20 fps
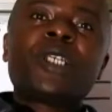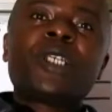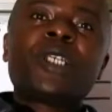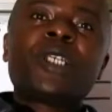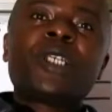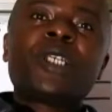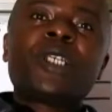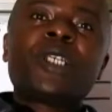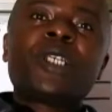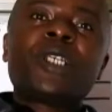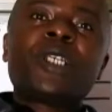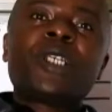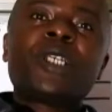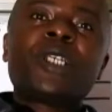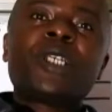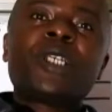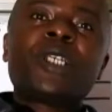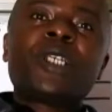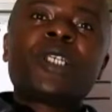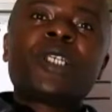video
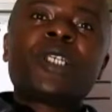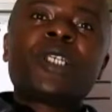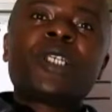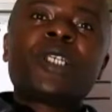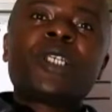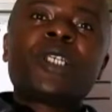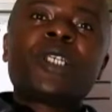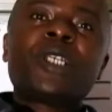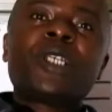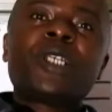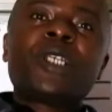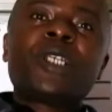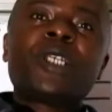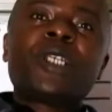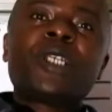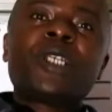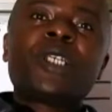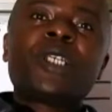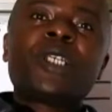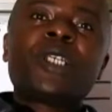
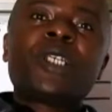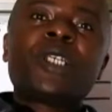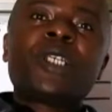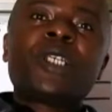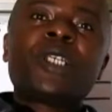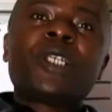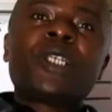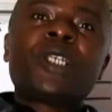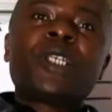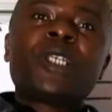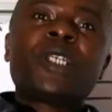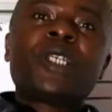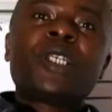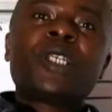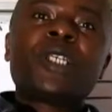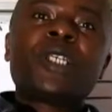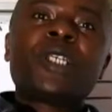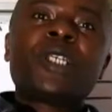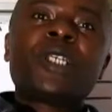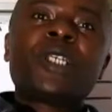later
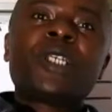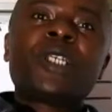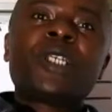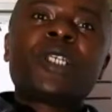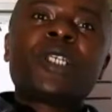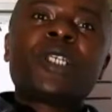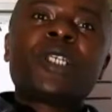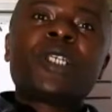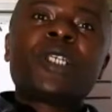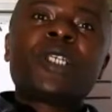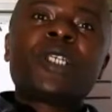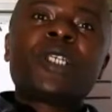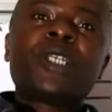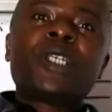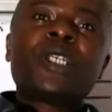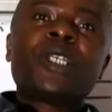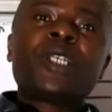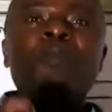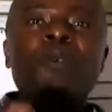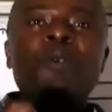on, you
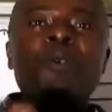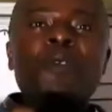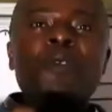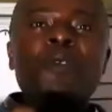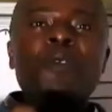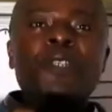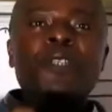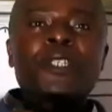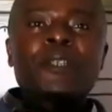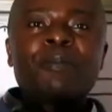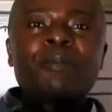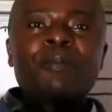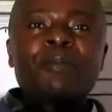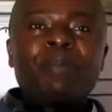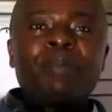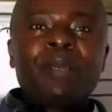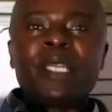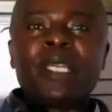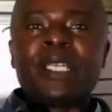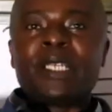can play
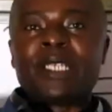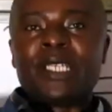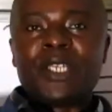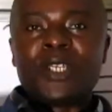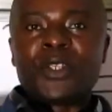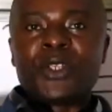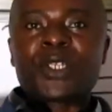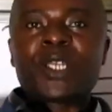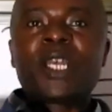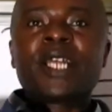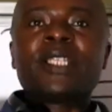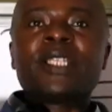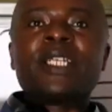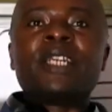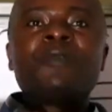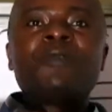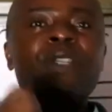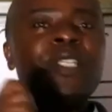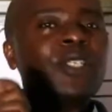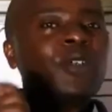opportunities that
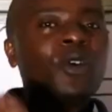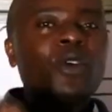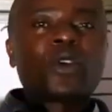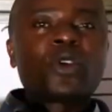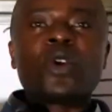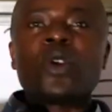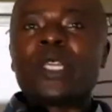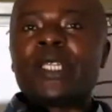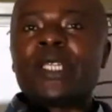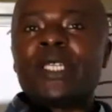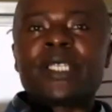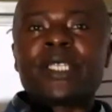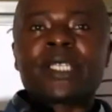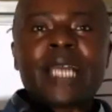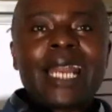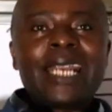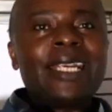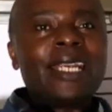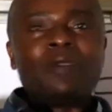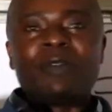physical colleges can
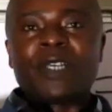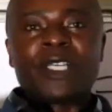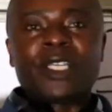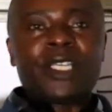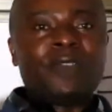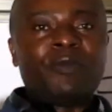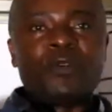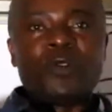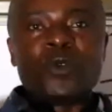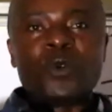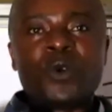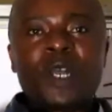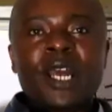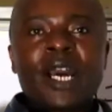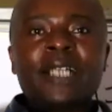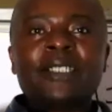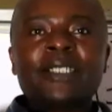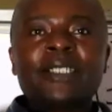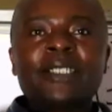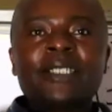never give you. And
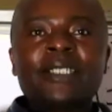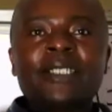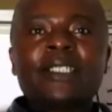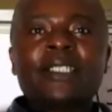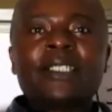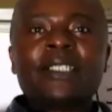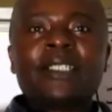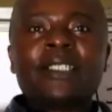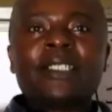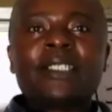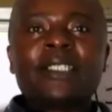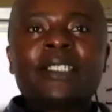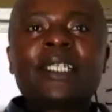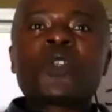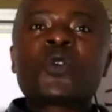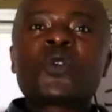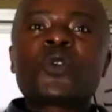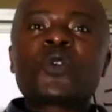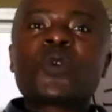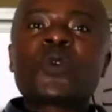that is
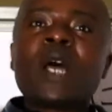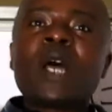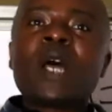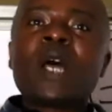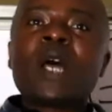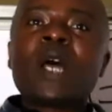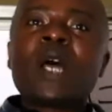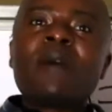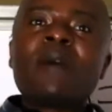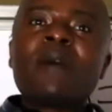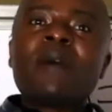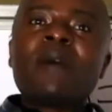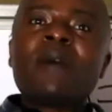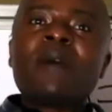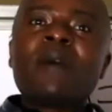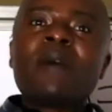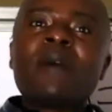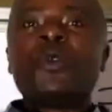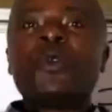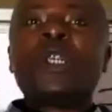why I'm
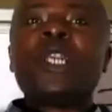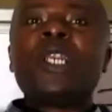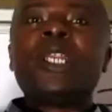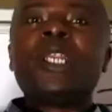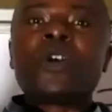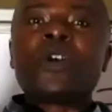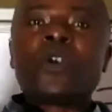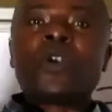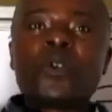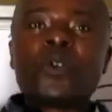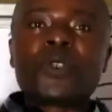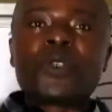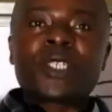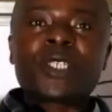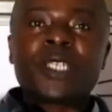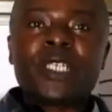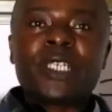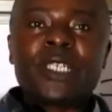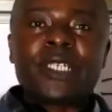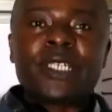inviting all of
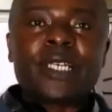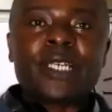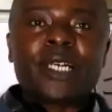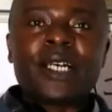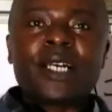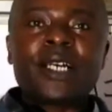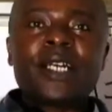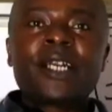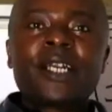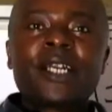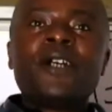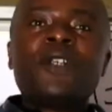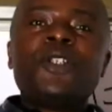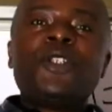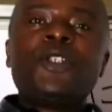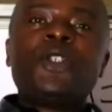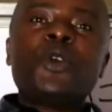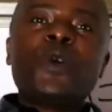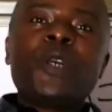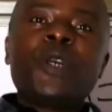you to really
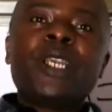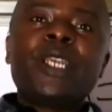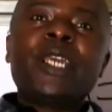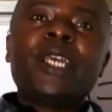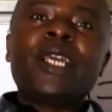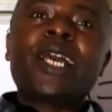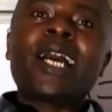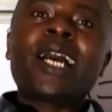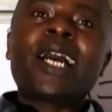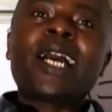consider